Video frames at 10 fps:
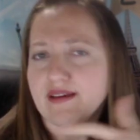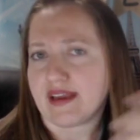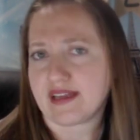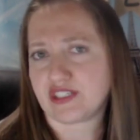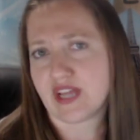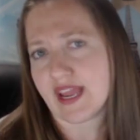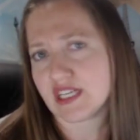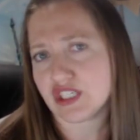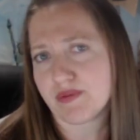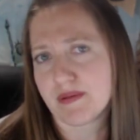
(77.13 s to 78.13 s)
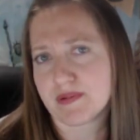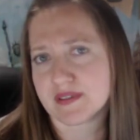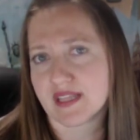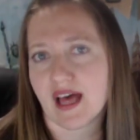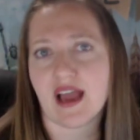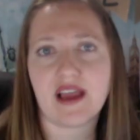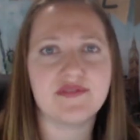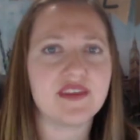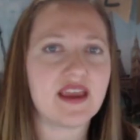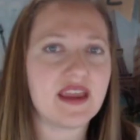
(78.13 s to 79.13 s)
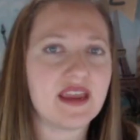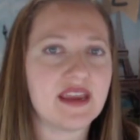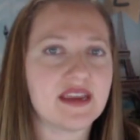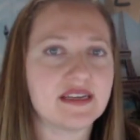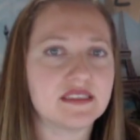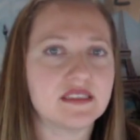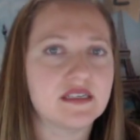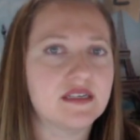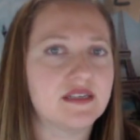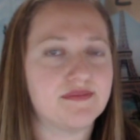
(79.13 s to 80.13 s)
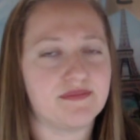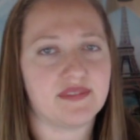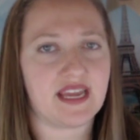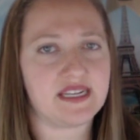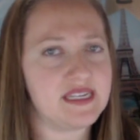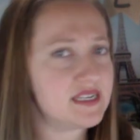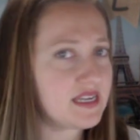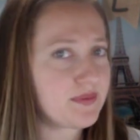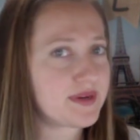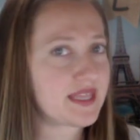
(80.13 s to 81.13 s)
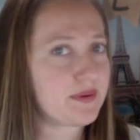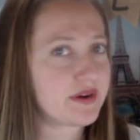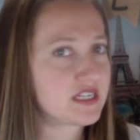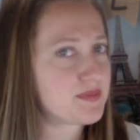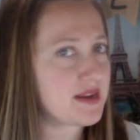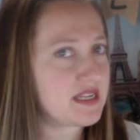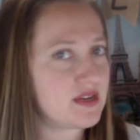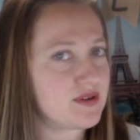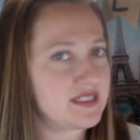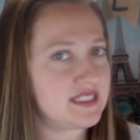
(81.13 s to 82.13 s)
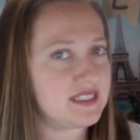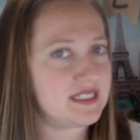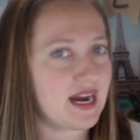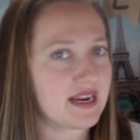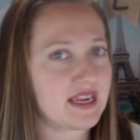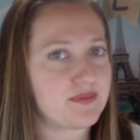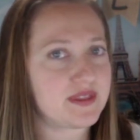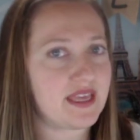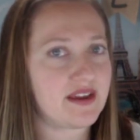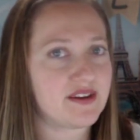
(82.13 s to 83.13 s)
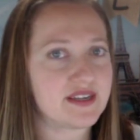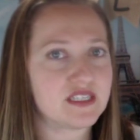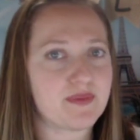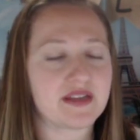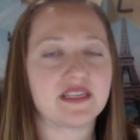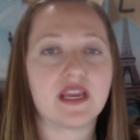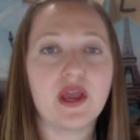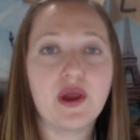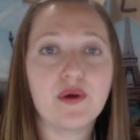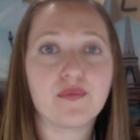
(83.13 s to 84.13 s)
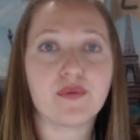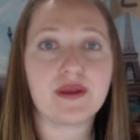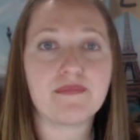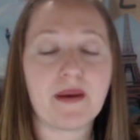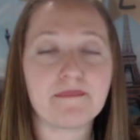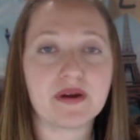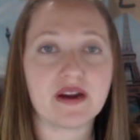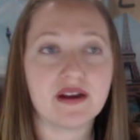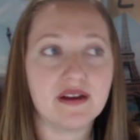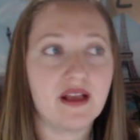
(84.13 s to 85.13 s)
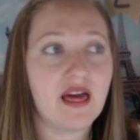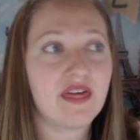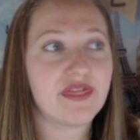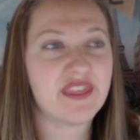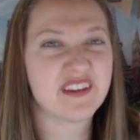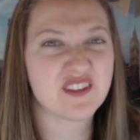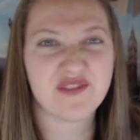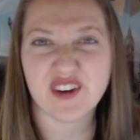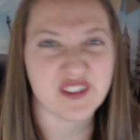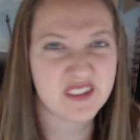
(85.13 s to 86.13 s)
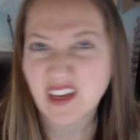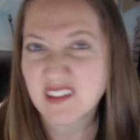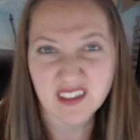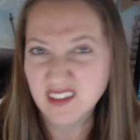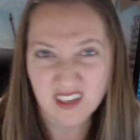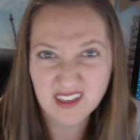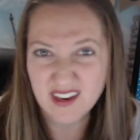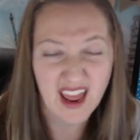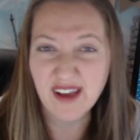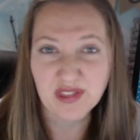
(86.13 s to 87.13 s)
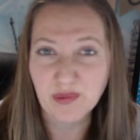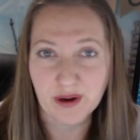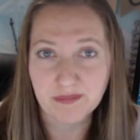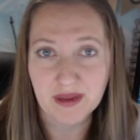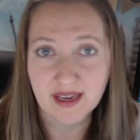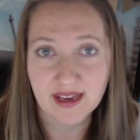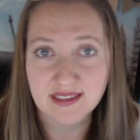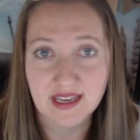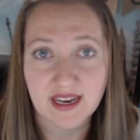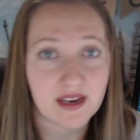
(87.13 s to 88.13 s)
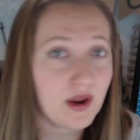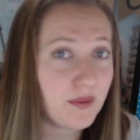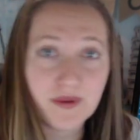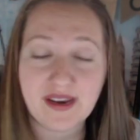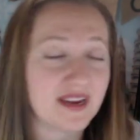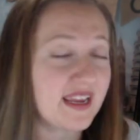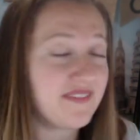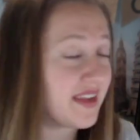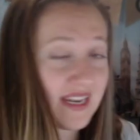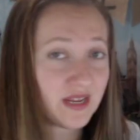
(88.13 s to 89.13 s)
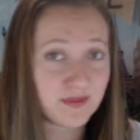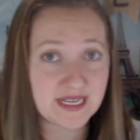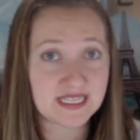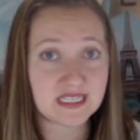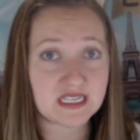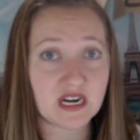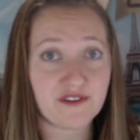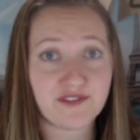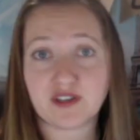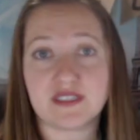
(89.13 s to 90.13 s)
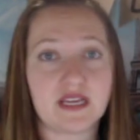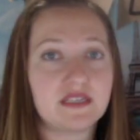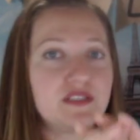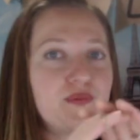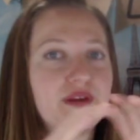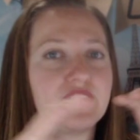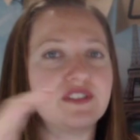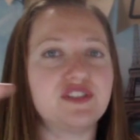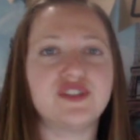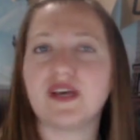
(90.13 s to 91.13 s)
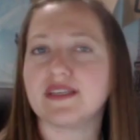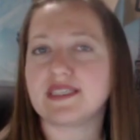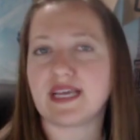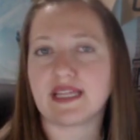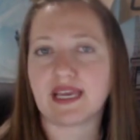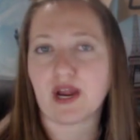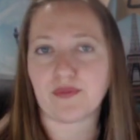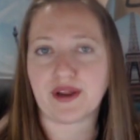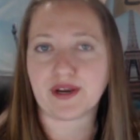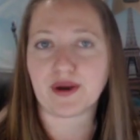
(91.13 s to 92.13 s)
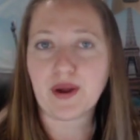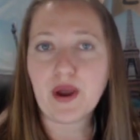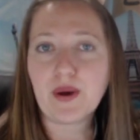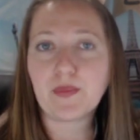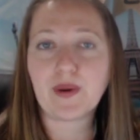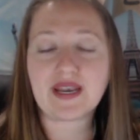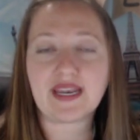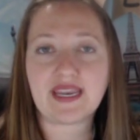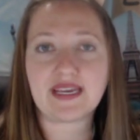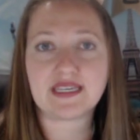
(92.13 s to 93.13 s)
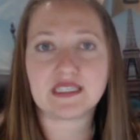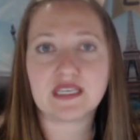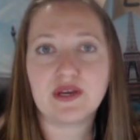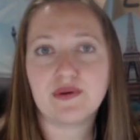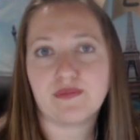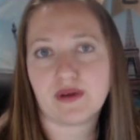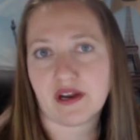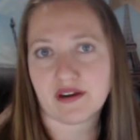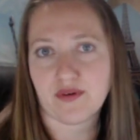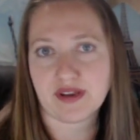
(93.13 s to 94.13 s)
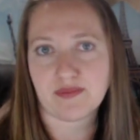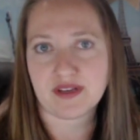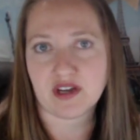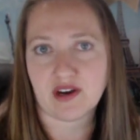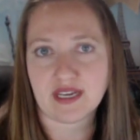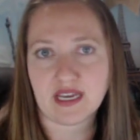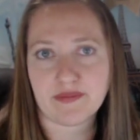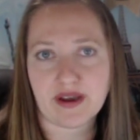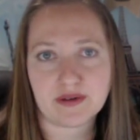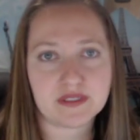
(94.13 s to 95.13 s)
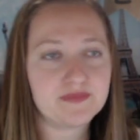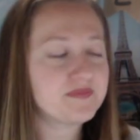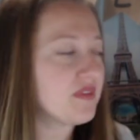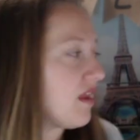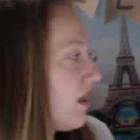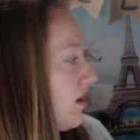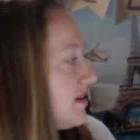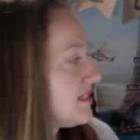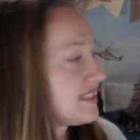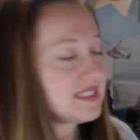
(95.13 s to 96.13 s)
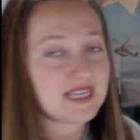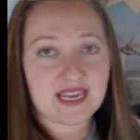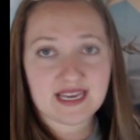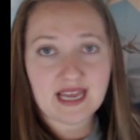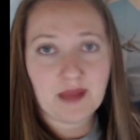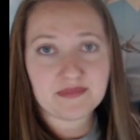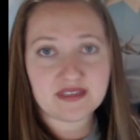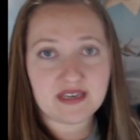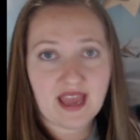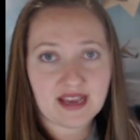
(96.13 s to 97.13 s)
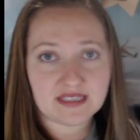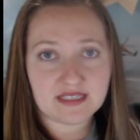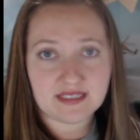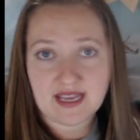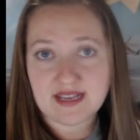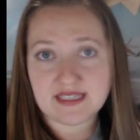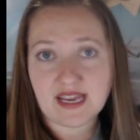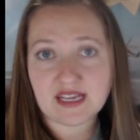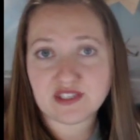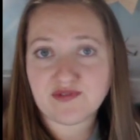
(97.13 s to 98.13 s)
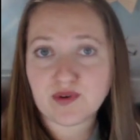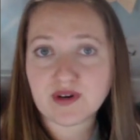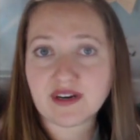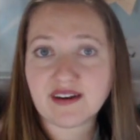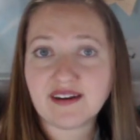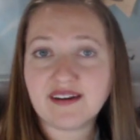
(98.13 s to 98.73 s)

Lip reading: it changed people's lives and they did get what they were expecting or did not get what they are expecting. Remember, this first sentence doesn't have the word because in it. We're not giving any reasons in our first sentence. We are just telling our reader what it is we are going to be talking about. C comes next. C stands for